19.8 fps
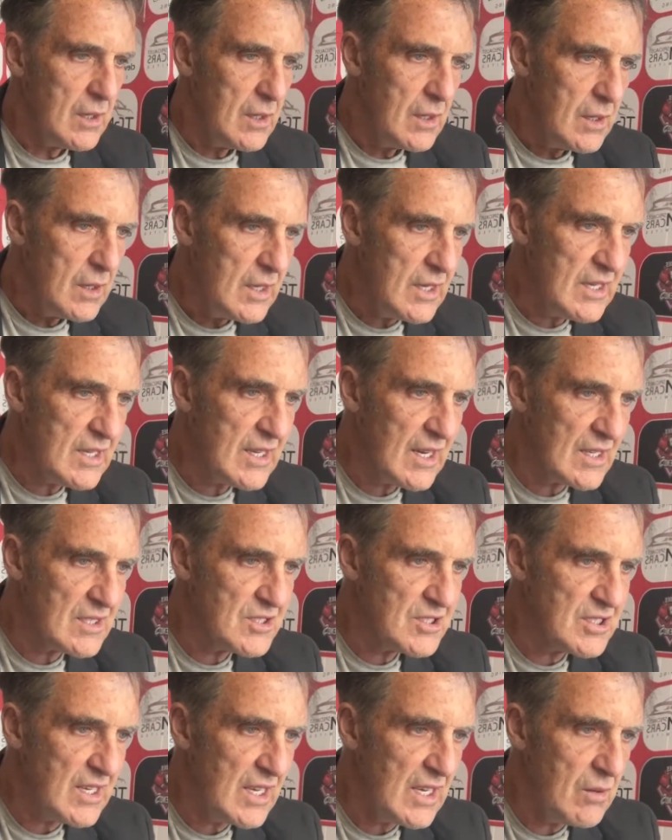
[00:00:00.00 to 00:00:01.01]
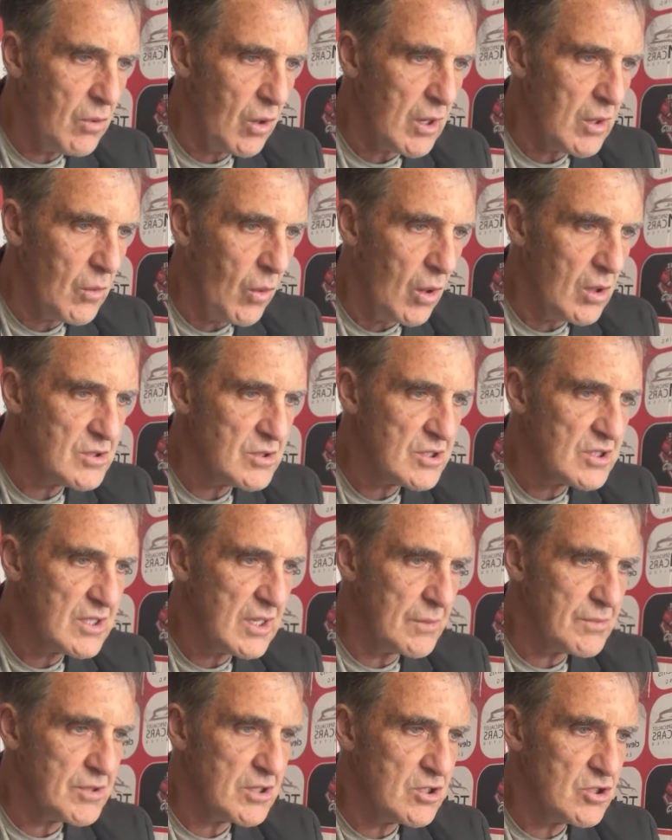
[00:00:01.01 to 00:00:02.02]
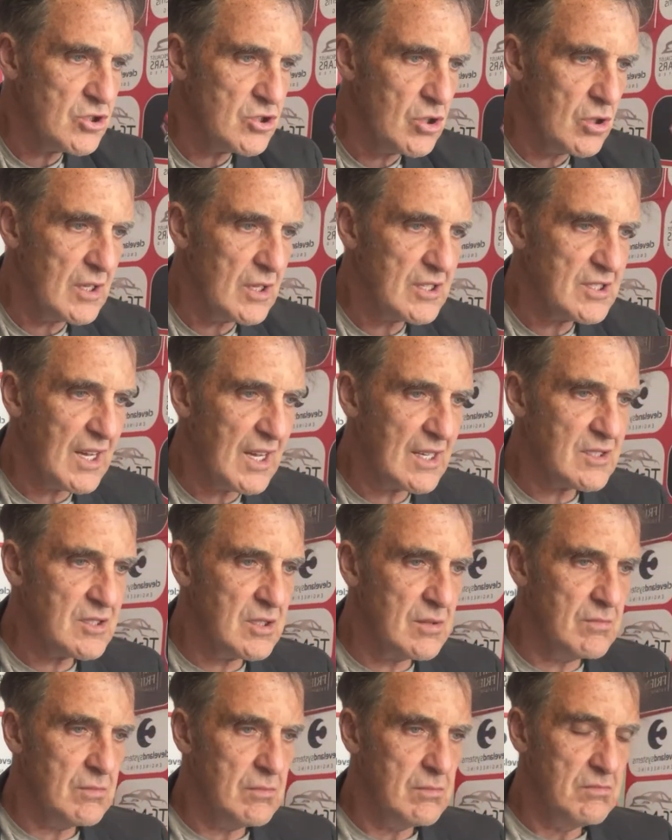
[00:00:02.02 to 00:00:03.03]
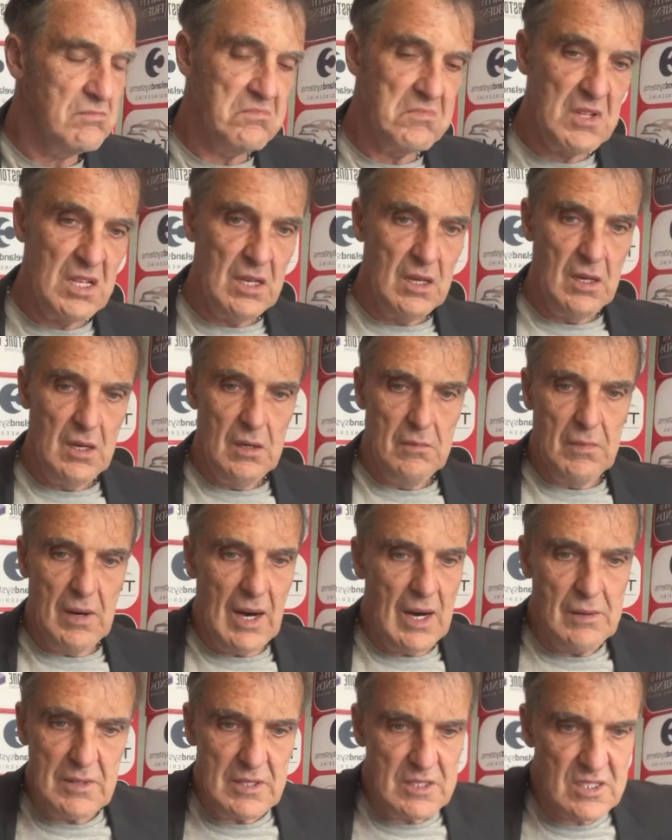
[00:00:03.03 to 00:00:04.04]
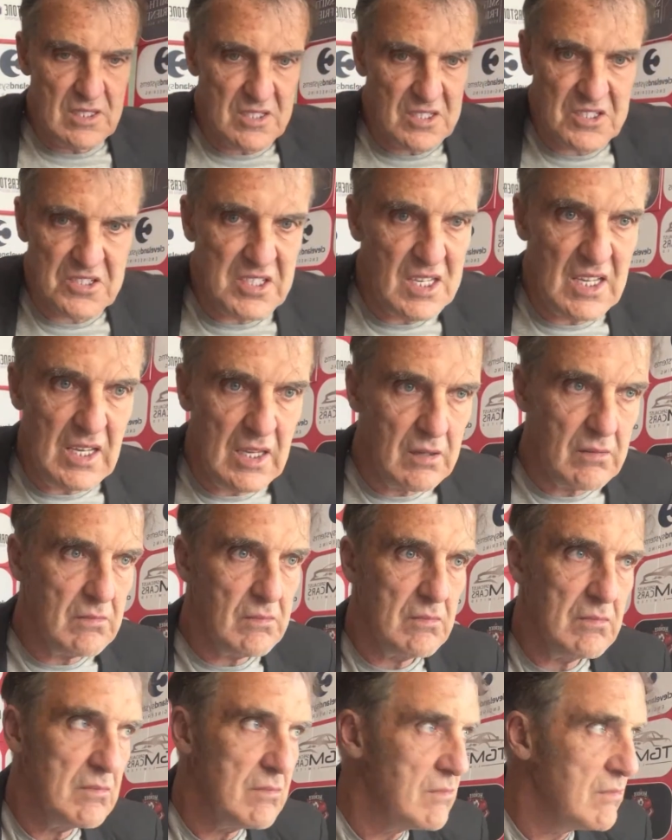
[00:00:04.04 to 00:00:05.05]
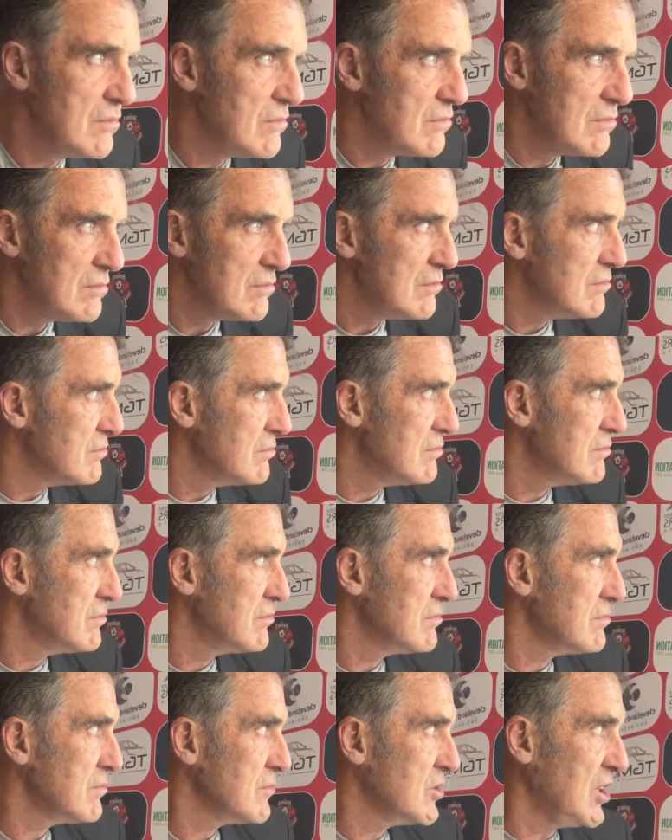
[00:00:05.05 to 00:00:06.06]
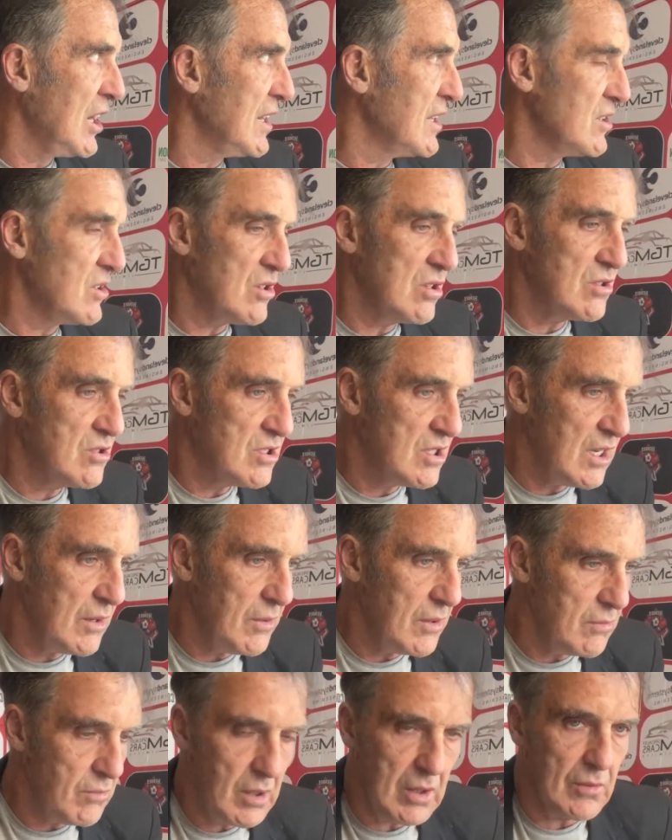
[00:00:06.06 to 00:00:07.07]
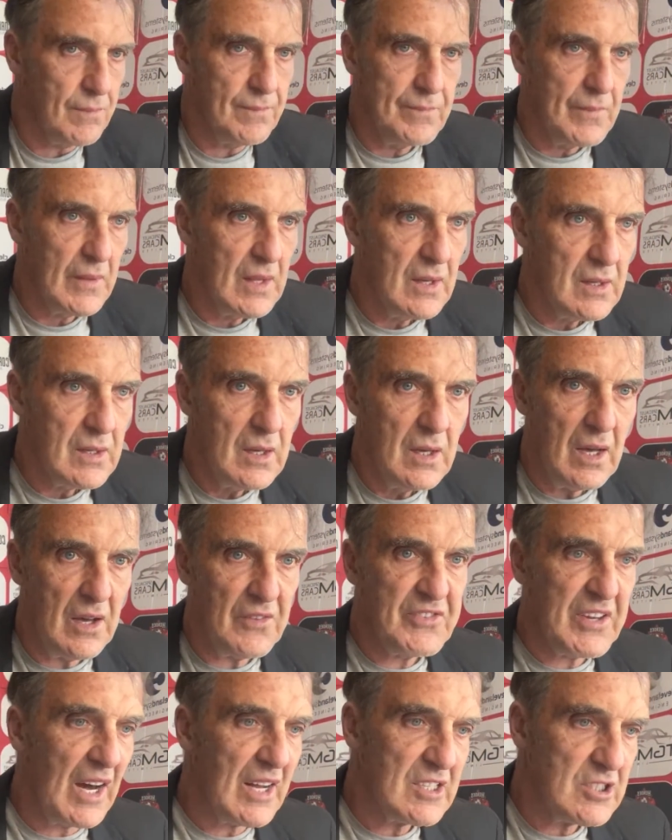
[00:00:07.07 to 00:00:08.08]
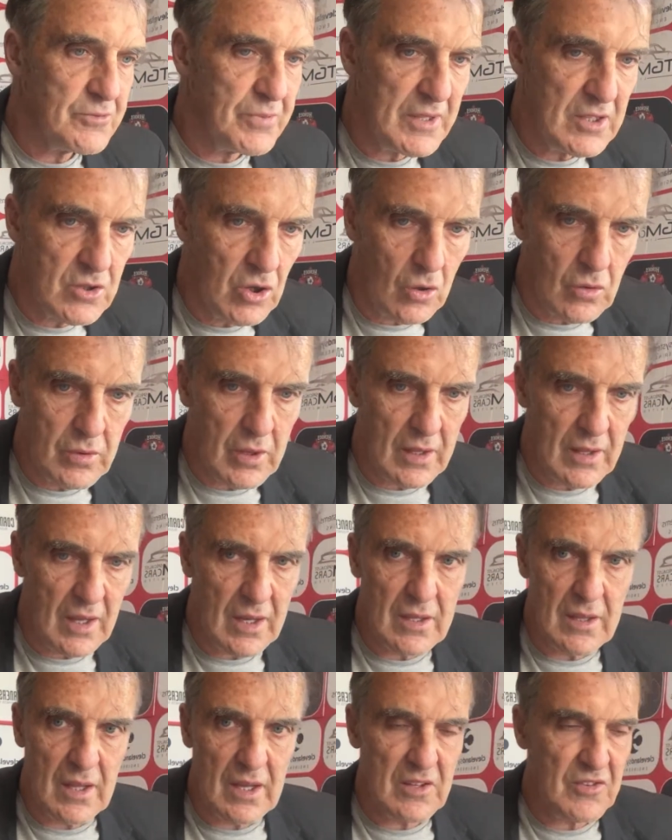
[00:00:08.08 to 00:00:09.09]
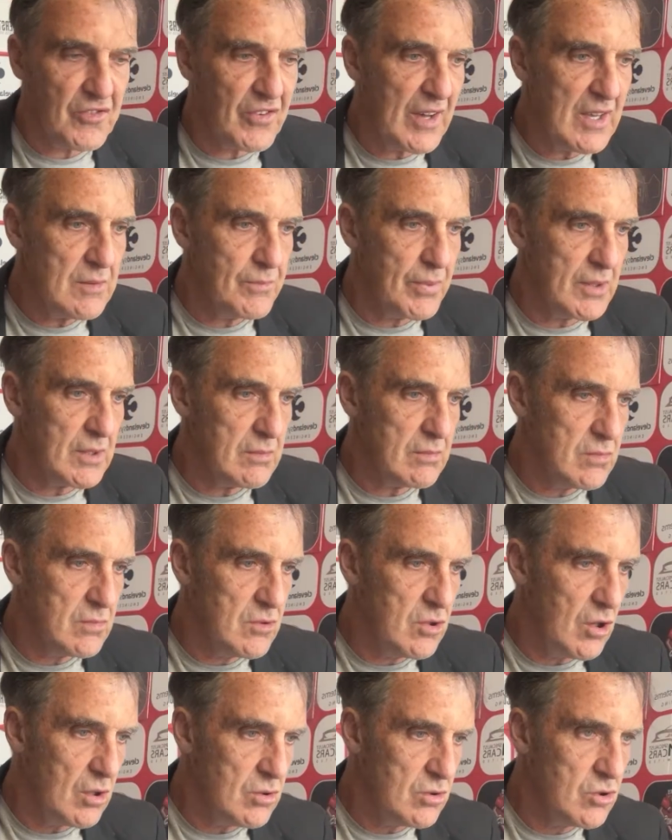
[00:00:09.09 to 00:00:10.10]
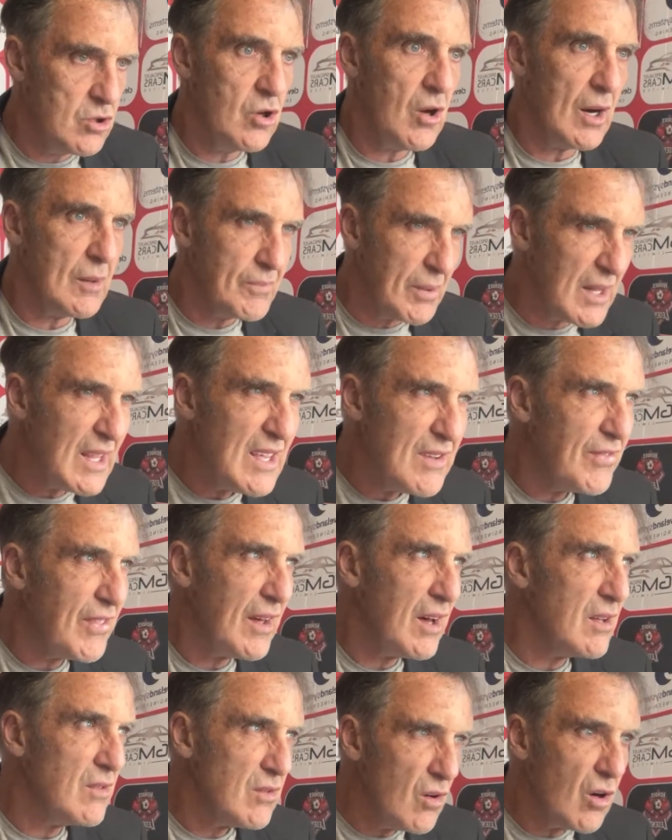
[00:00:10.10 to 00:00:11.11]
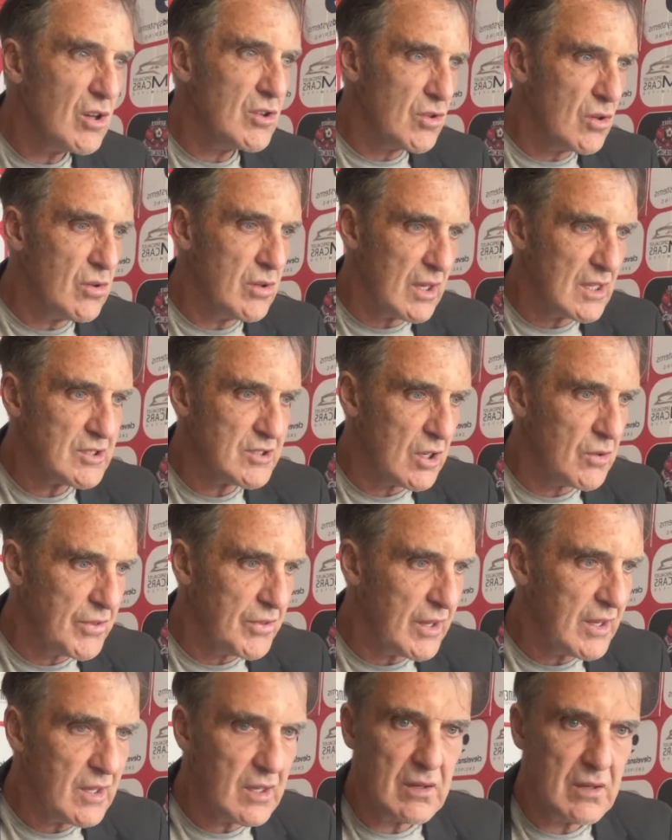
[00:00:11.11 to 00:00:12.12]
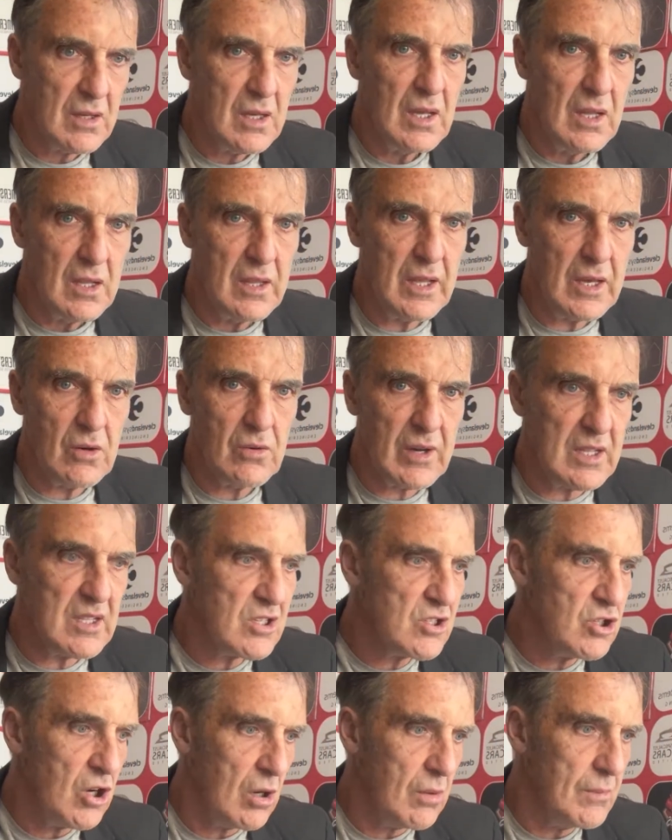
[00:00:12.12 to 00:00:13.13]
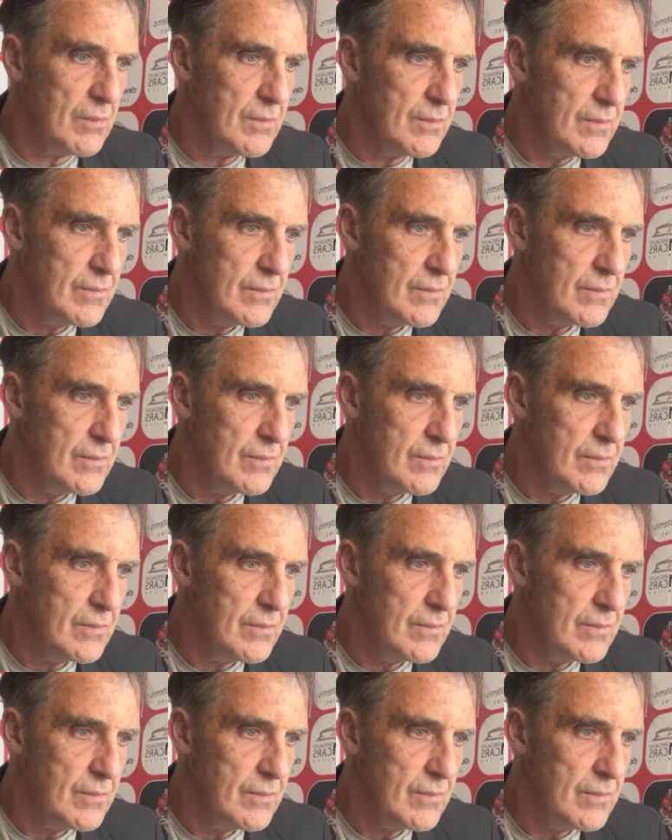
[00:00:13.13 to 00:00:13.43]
He can say what he wants. Gibson surely sacks him. Mohammed, as I say, Carrick could say, well, if Carrick's been told that's fine, but do I believe that? No, I don't. I still think that he'll get the chop.